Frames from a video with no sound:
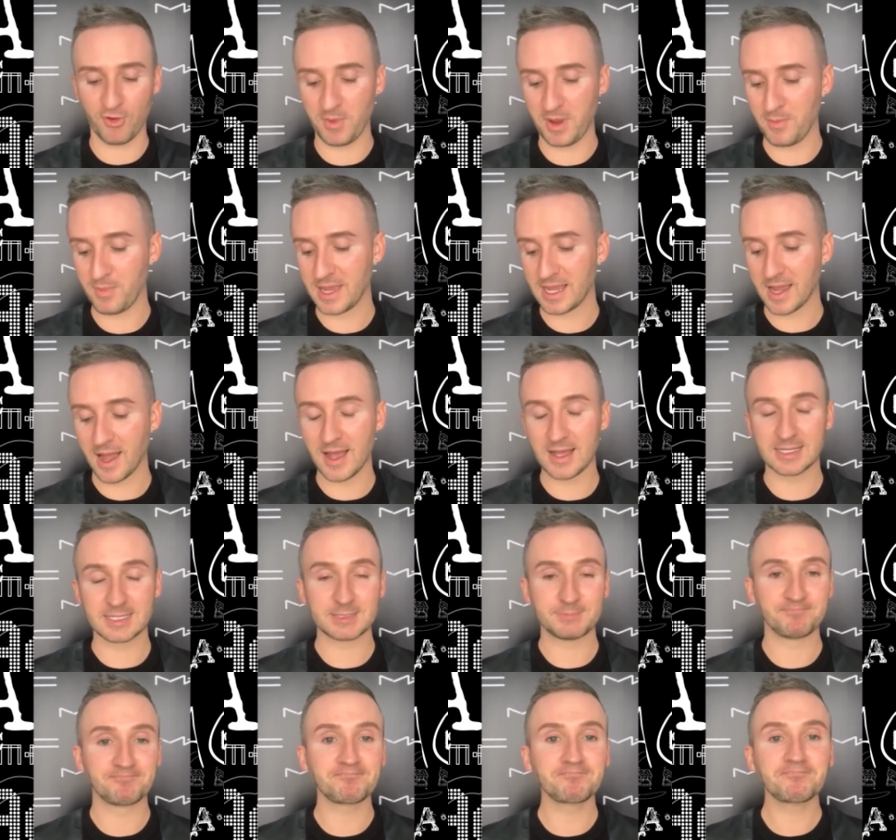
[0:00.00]
because
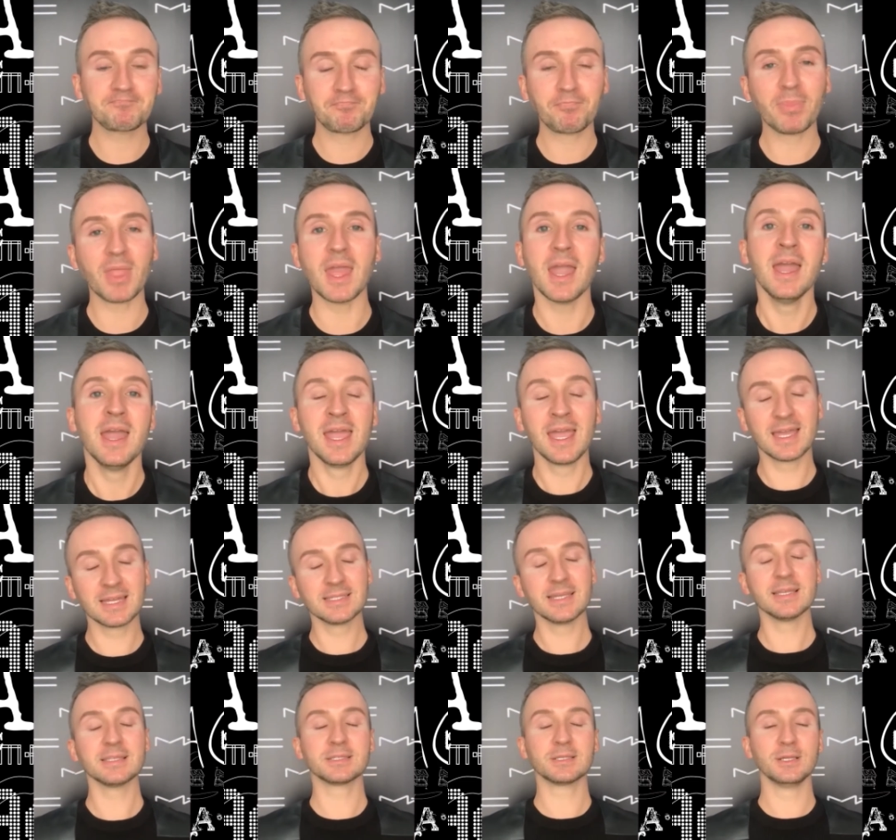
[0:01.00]
it
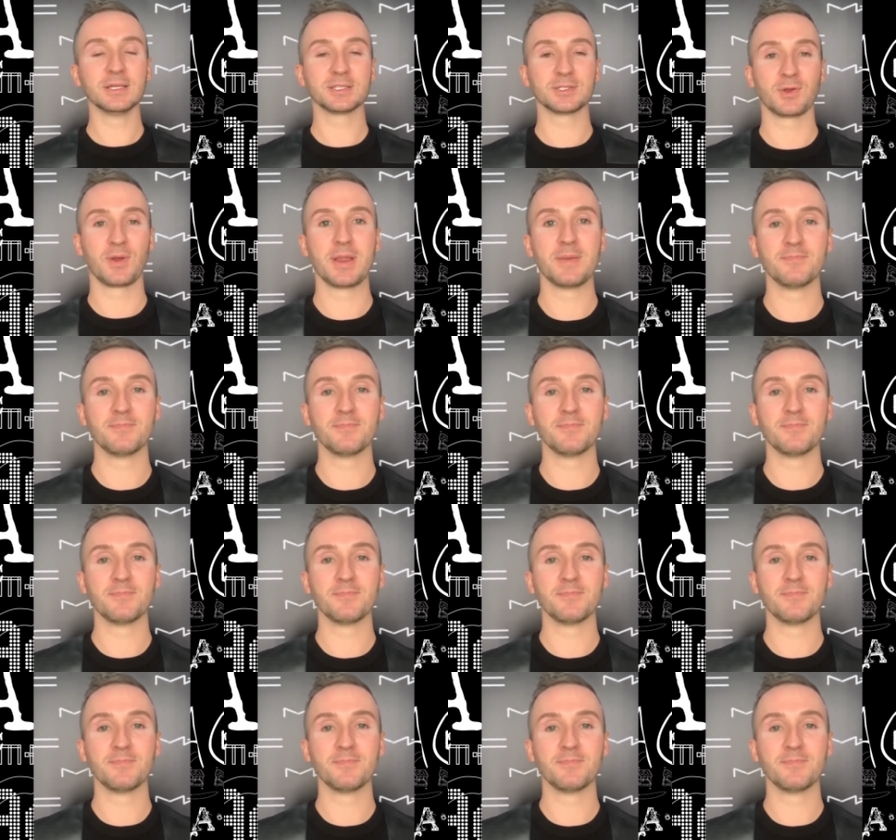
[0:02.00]
contains glycerin.